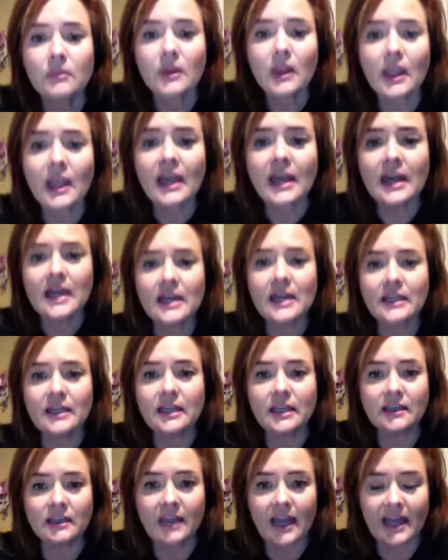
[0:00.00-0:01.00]
And
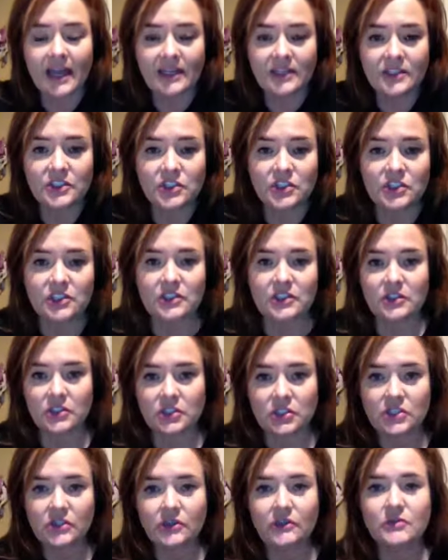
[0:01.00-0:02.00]
that is just the
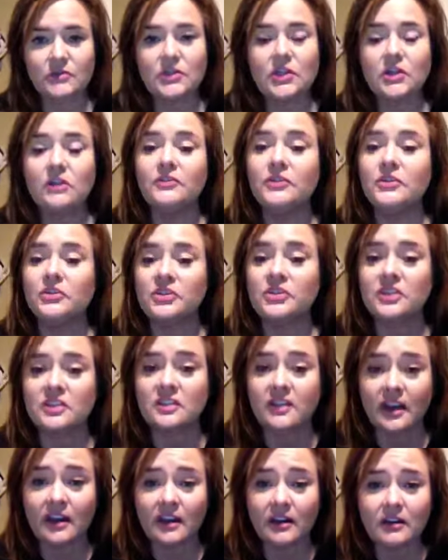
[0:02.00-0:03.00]
truth. So if you're
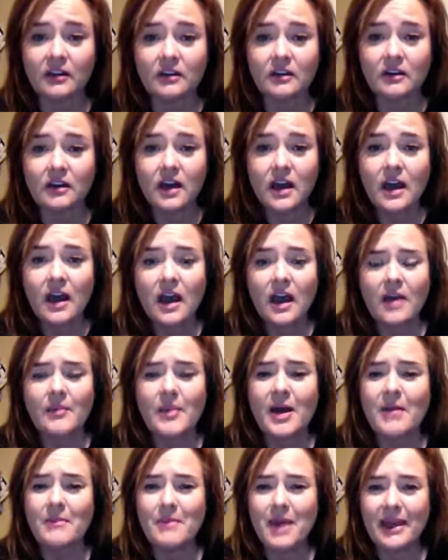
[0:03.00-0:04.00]
scared
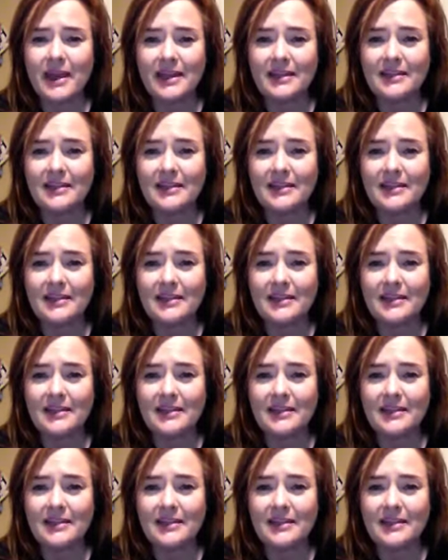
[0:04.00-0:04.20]
about making